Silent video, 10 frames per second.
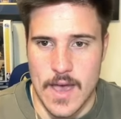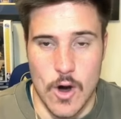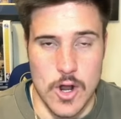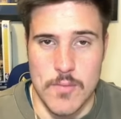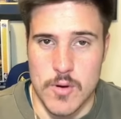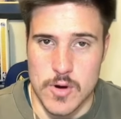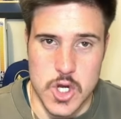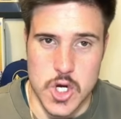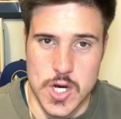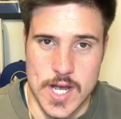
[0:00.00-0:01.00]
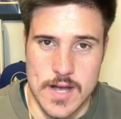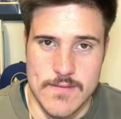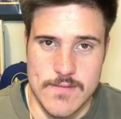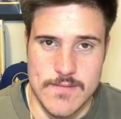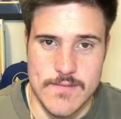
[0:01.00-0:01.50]
Otto Porter Jr.,
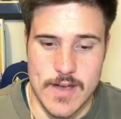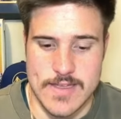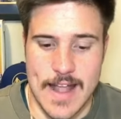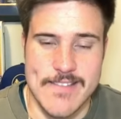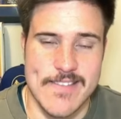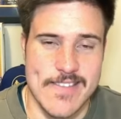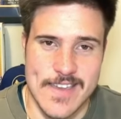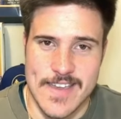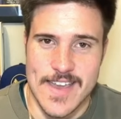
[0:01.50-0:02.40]
like that's the